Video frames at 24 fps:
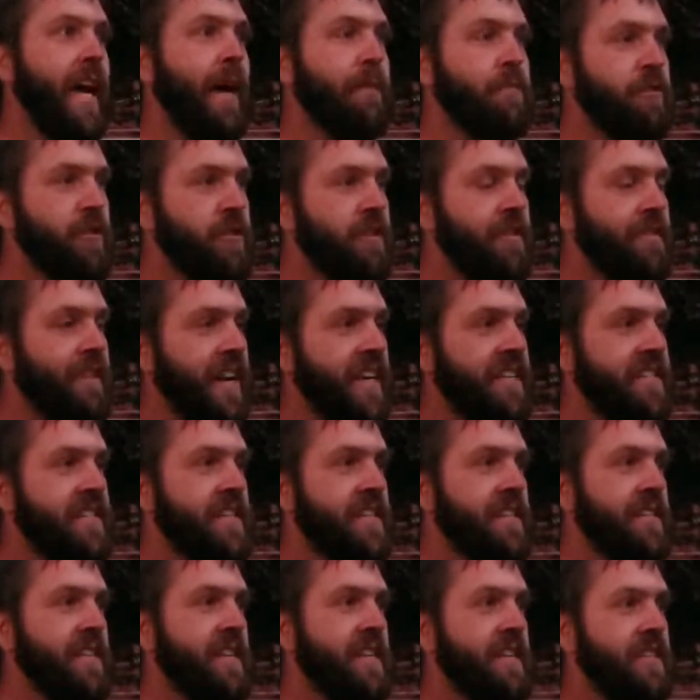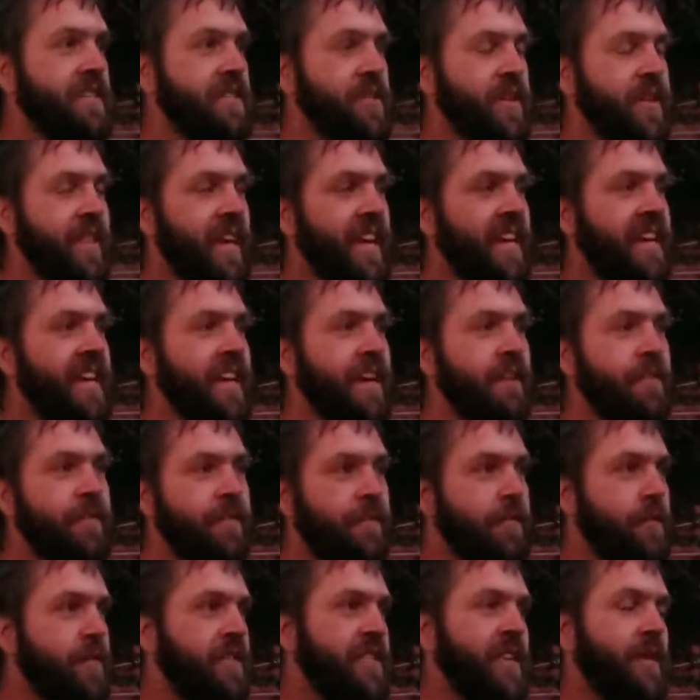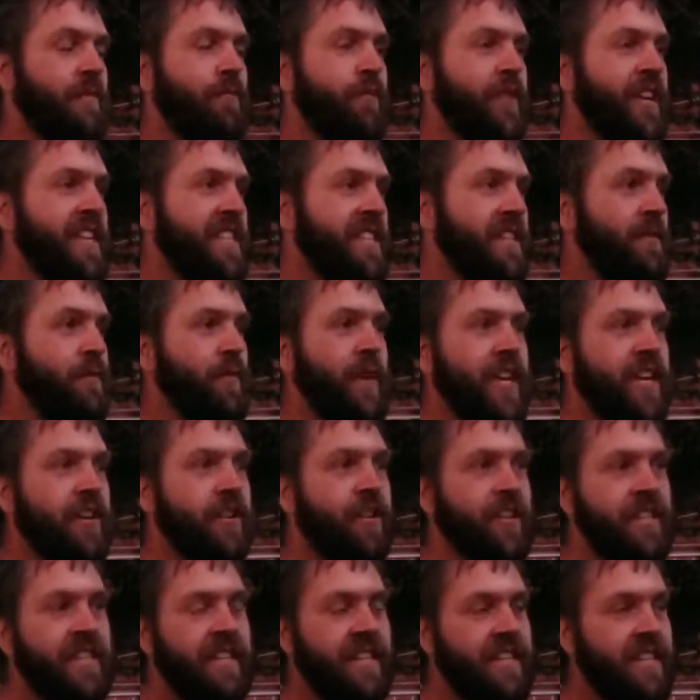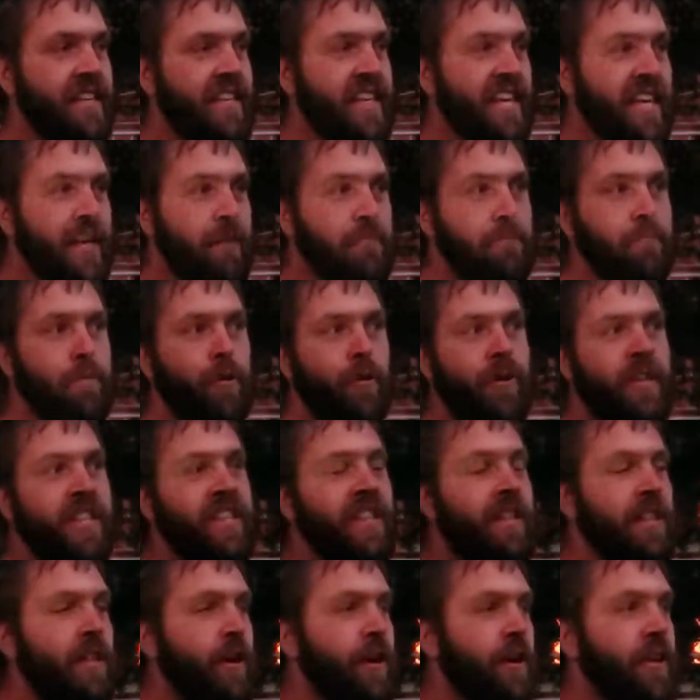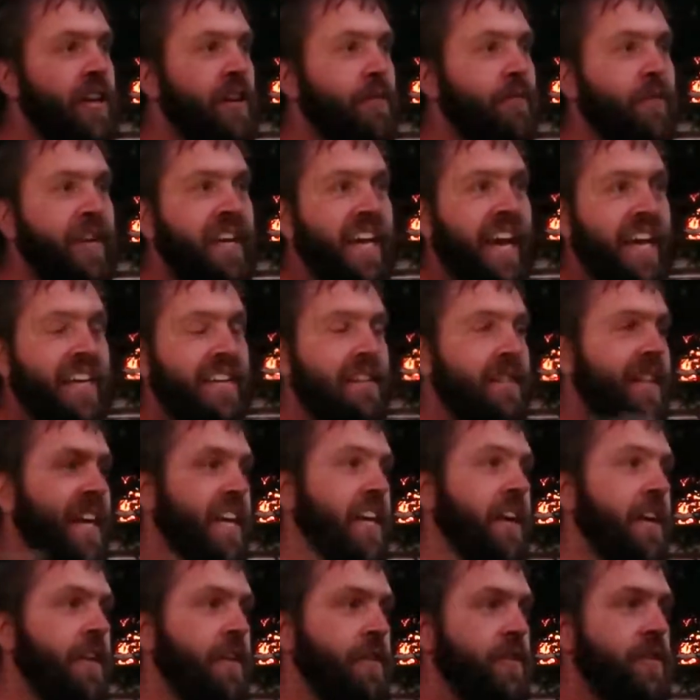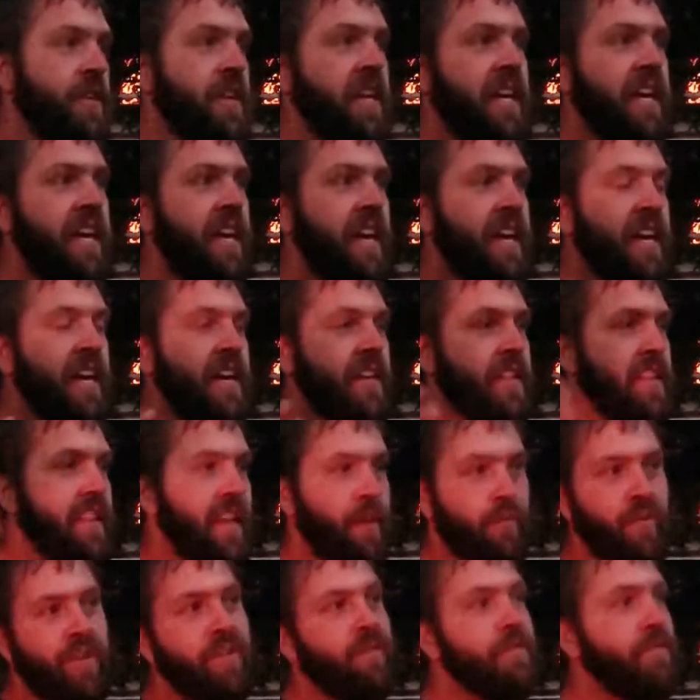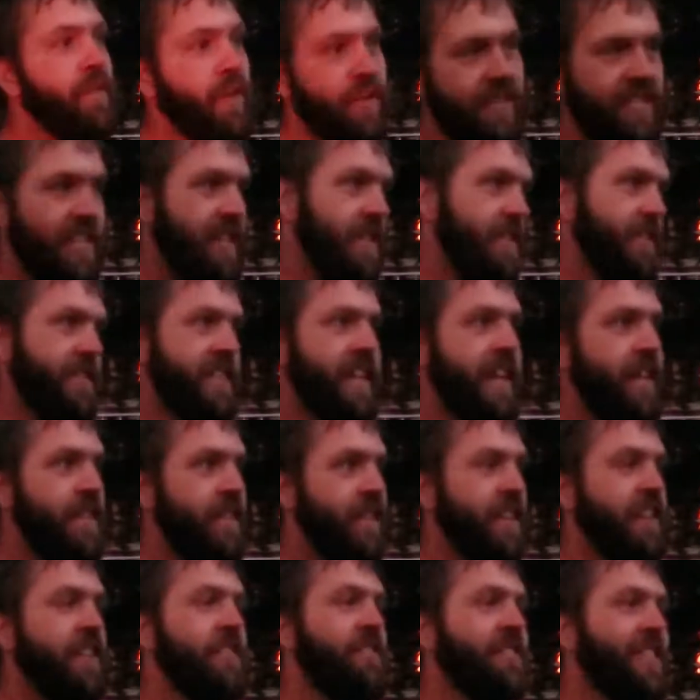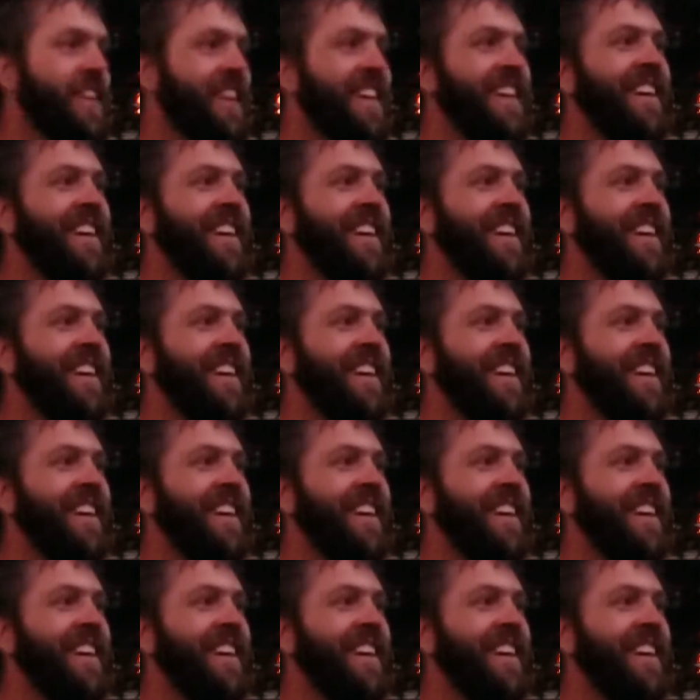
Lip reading: capture devices, so that if for some reason we couldn't keep pulling the load and we had to let go, they wouldn't fall to their death, you know.